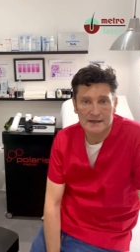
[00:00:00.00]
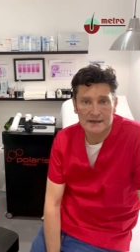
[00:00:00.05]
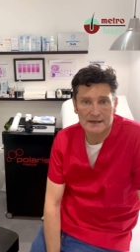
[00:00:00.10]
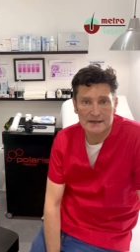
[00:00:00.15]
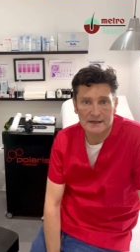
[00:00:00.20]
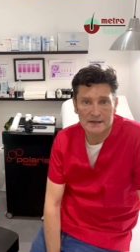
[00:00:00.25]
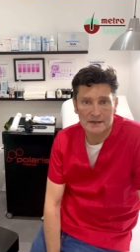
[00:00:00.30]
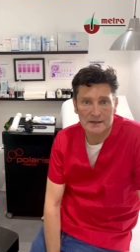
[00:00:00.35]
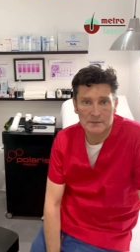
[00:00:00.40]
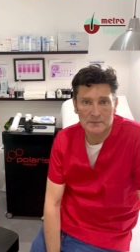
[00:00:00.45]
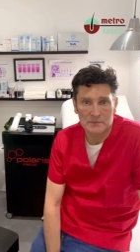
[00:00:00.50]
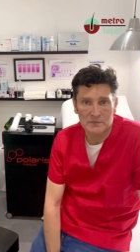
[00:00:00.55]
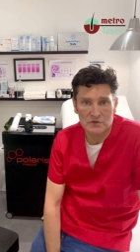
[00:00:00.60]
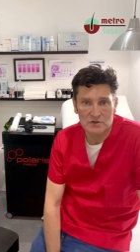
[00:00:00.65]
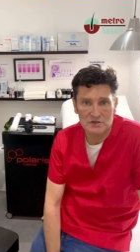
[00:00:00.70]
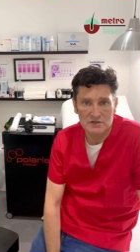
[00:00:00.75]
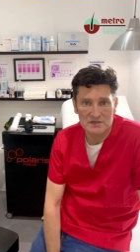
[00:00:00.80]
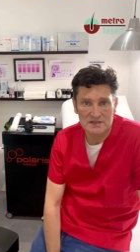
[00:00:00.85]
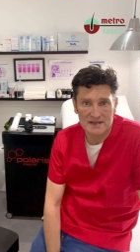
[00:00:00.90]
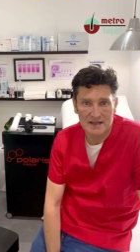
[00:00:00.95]
um,
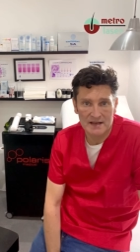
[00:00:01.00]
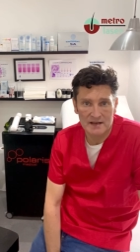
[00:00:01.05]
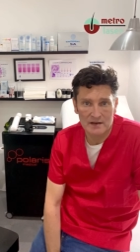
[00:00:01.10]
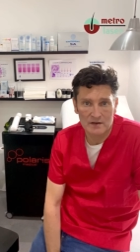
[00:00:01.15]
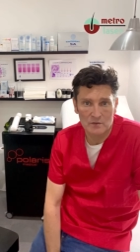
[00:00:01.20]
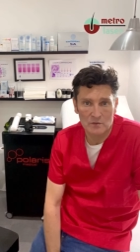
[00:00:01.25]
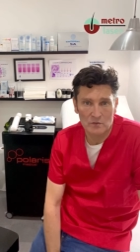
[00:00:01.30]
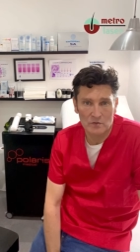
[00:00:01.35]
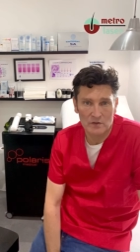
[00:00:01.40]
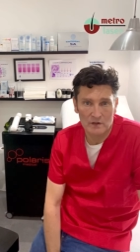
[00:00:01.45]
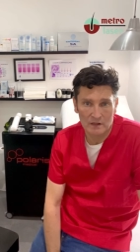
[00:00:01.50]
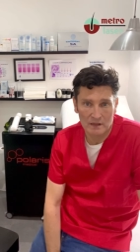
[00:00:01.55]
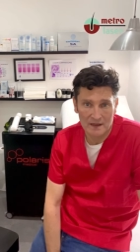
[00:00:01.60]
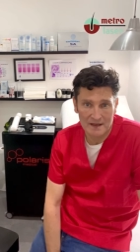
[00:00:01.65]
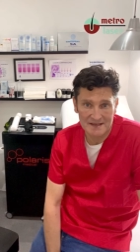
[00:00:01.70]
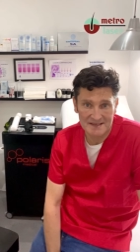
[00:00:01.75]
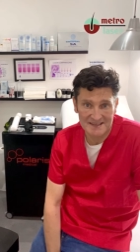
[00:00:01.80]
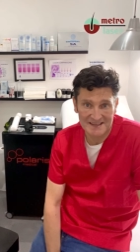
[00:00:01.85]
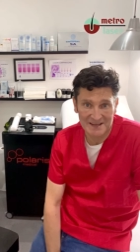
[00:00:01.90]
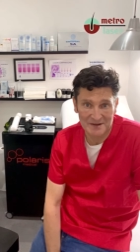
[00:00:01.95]
your skin, the
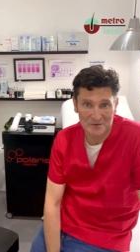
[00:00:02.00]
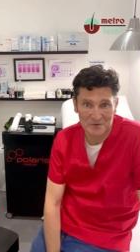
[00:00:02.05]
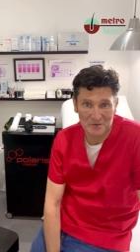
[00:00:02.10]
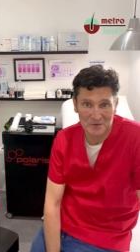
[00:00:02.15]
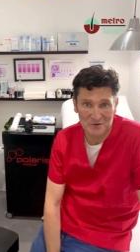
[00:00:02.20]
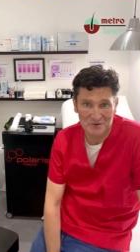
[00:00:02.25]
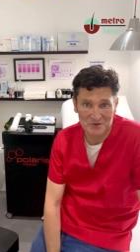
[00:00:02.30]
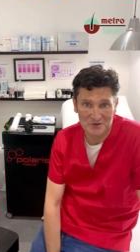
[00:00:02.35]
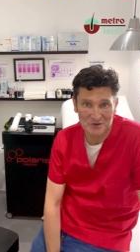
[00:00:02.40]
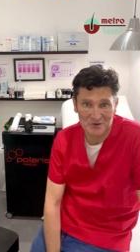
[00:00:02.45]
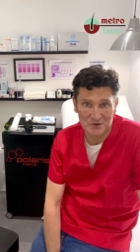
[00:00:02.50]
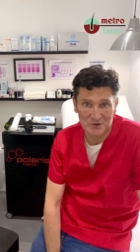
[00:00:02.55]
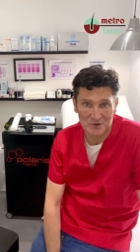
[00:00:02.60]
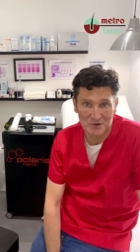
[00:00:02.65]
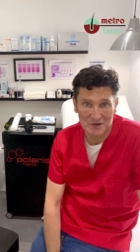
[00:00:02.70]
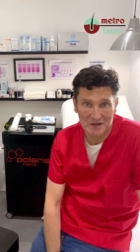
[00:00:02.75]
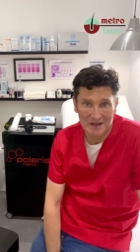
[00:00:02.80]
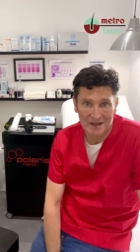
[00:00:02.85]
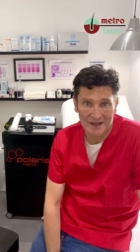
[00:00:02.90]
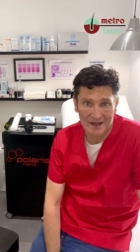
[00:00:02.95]
last thing you want to do